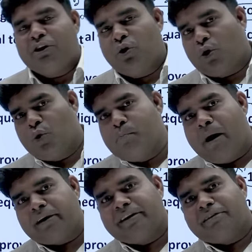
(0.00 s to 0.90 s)
your room
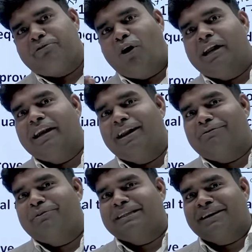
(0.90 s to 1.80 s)
partner fall in
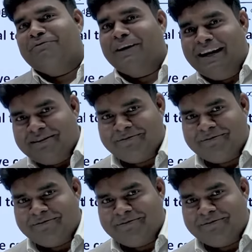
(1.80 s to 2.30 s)
love with someone.